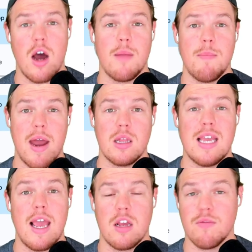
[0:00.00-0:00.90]
automatically
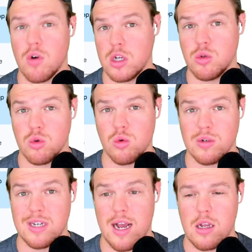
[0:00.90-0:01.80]
and convert into a Google
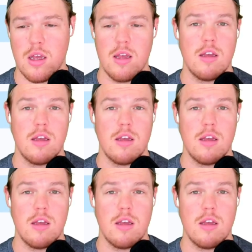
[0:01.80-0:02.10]
Doc.